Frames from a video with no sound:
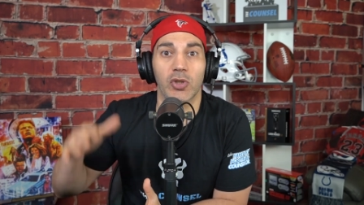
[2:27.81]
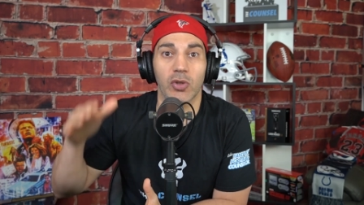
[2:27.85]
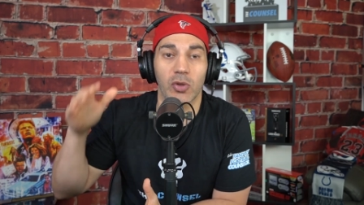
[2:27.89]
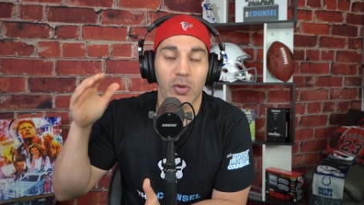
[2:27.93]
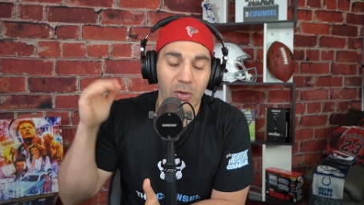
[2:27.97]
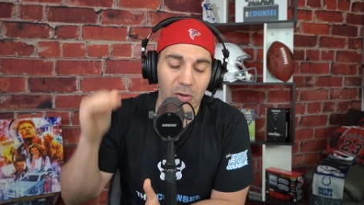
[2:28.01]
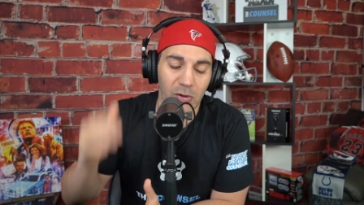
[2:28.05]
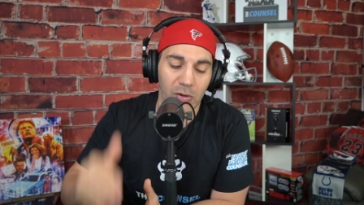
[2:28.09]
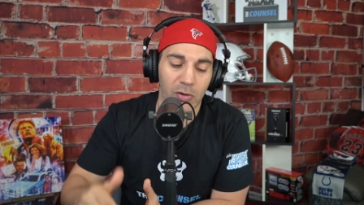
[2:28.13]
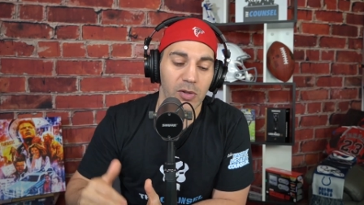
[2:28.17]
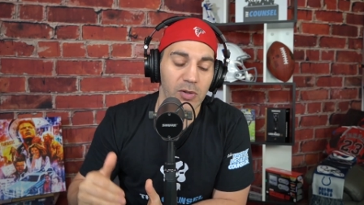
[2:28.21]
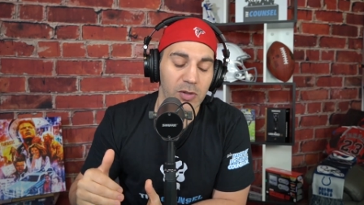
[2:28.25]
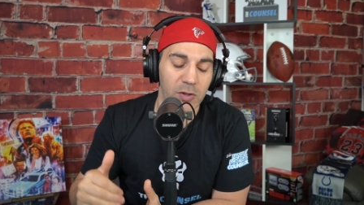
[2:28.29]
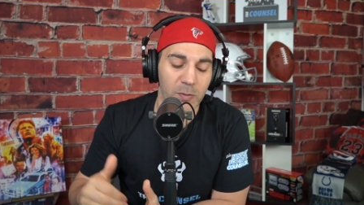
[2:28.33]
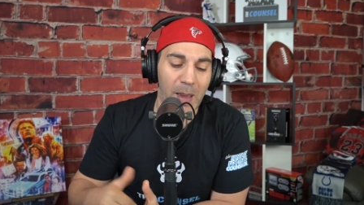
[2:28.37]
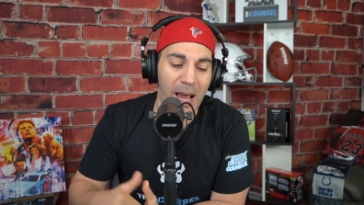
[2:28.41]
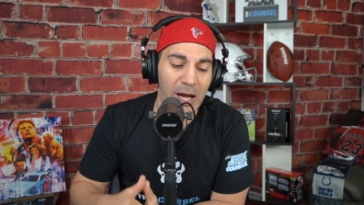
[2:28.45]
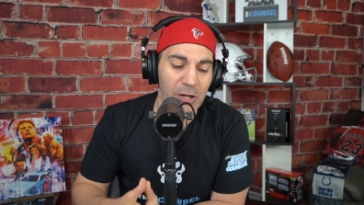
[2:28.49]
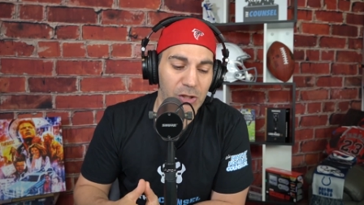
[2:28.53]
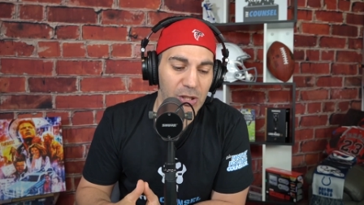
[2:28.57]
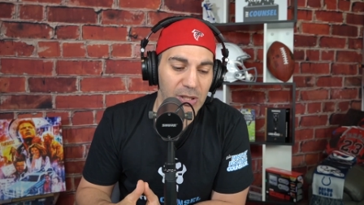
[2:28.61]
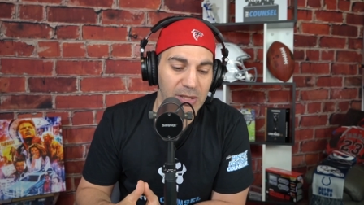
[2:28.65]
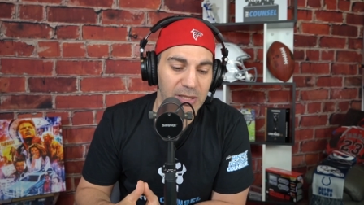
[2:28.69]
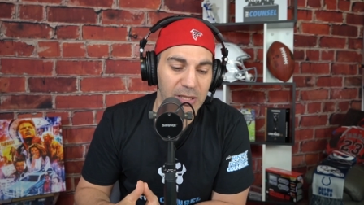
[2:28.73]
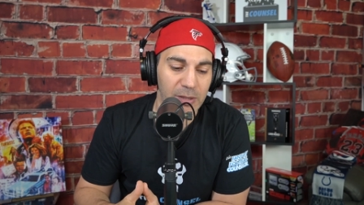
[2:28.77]
So
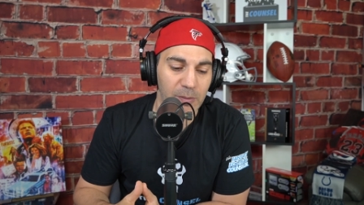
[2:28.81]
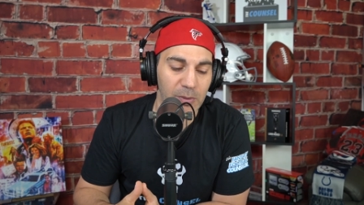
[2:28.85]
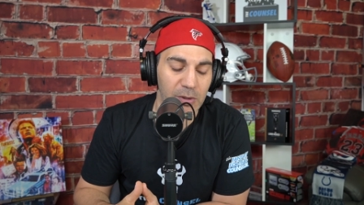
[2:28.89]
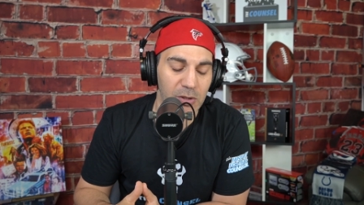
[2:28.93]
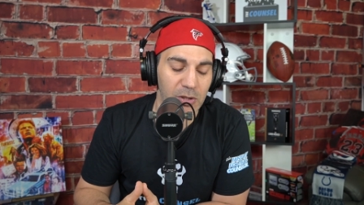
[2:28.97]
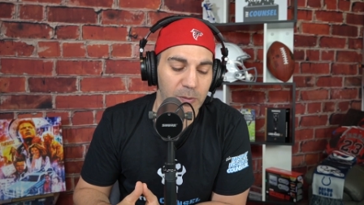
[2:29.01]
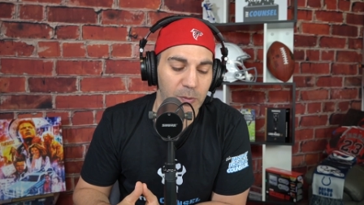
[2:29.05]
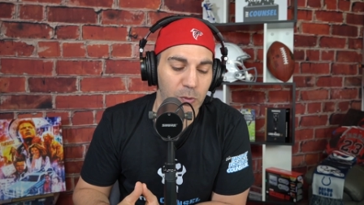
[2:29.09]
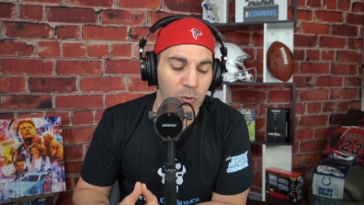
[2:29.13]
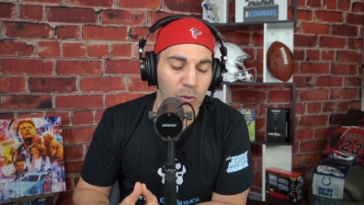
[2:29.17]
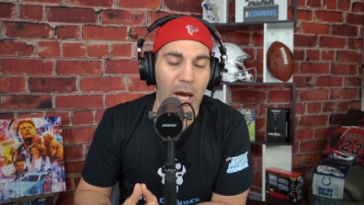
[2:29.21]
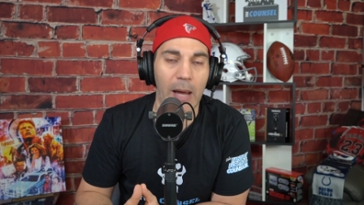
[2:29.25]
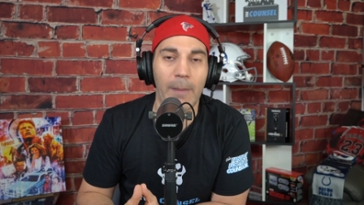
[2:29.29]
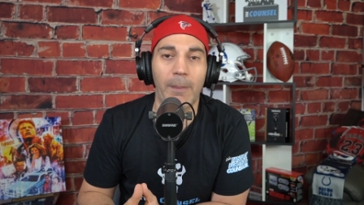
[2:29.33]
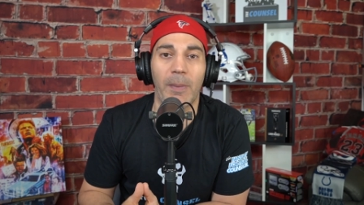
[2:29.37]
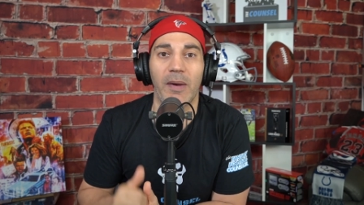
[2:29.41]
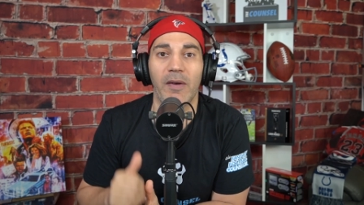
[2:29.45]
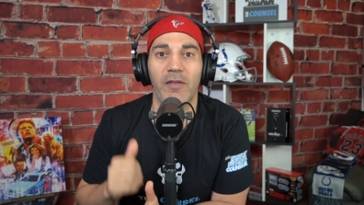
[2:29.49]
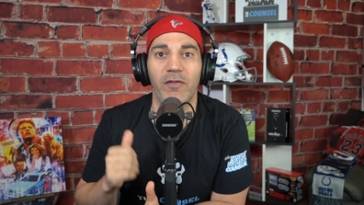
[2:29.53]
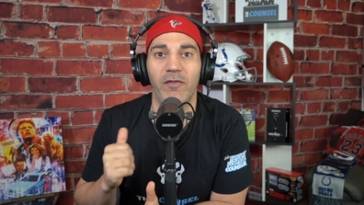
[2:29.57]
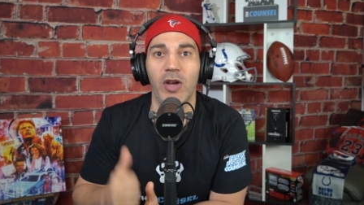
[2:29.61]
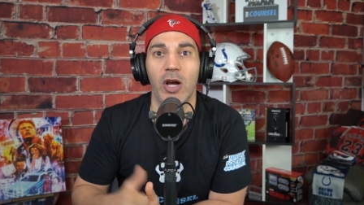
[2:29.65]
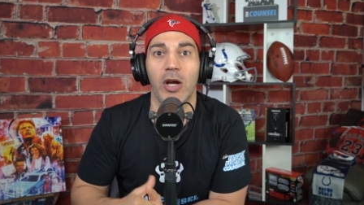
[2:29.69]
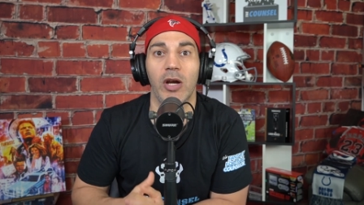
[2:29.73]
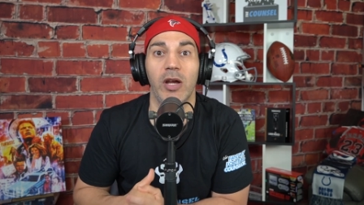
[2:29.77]
smash that sub subscribe
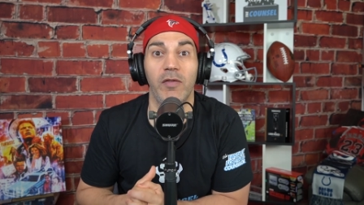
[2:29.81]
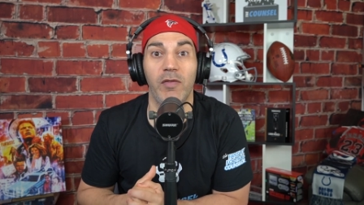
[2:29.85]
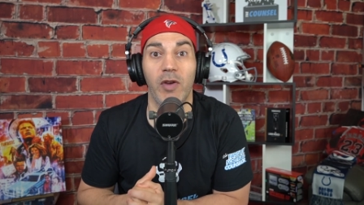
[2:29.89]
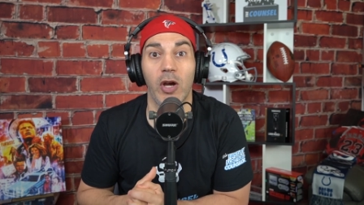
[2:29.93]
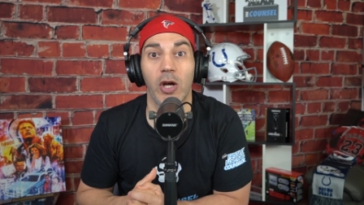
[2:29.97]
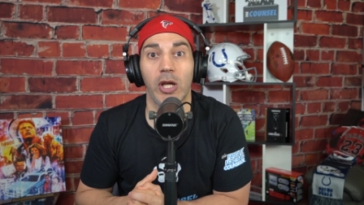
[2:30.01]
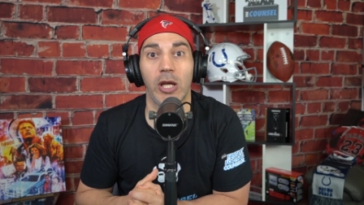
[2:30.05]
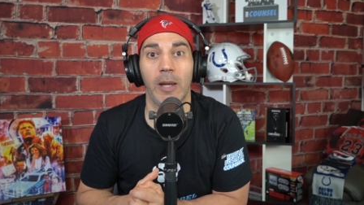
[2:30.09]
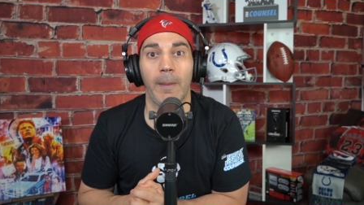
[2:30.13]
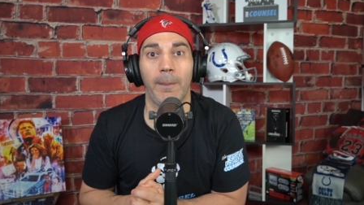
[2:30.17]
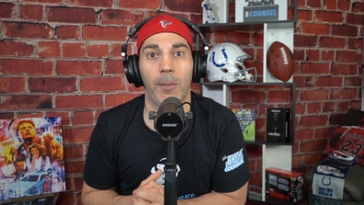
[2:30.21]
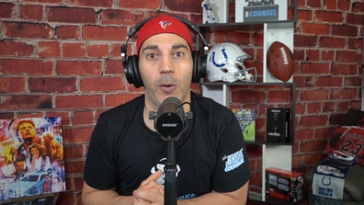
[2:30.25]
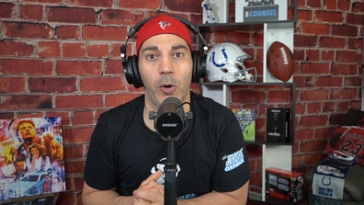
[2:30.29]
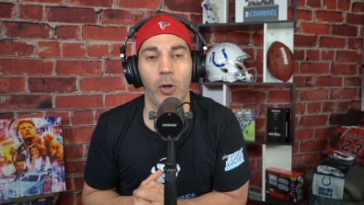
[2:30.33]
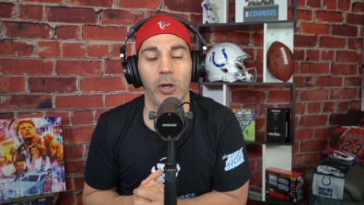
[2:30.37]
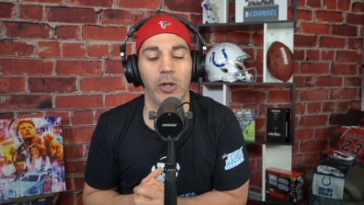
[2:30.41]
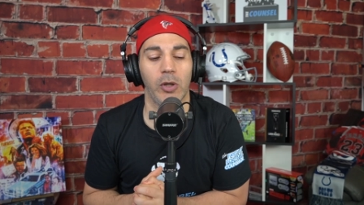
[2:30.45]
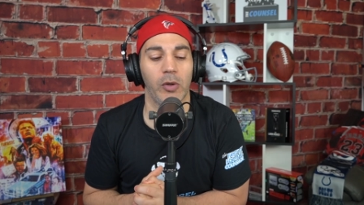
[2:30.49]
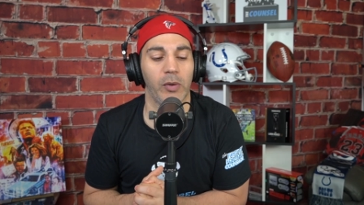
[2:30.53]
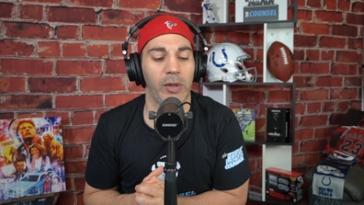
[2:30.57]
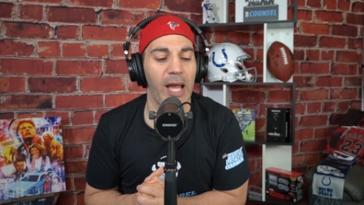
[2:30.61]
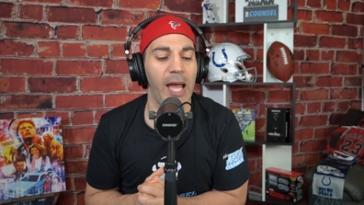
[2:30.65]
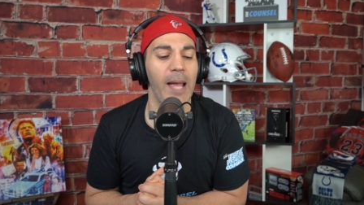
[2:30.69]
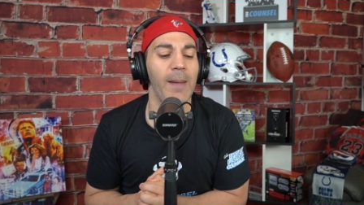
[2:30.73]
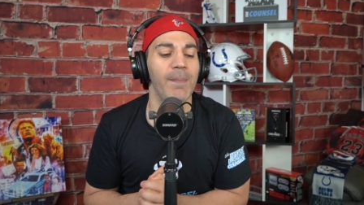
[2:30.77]
button. Very, very
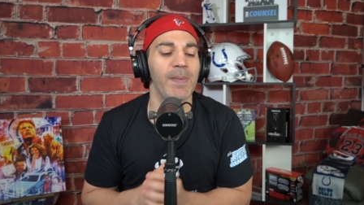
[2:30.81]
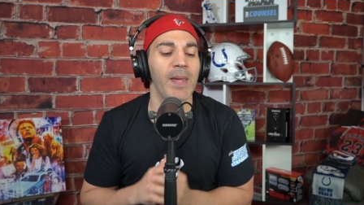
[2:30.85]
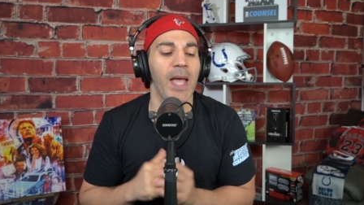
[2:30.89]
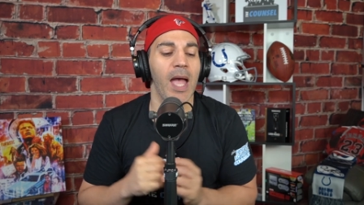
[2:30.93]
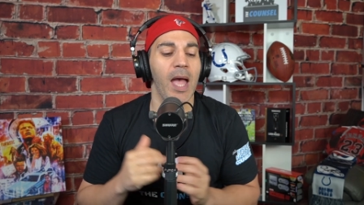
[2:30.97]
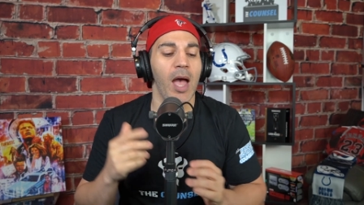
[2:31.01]
important. Okay.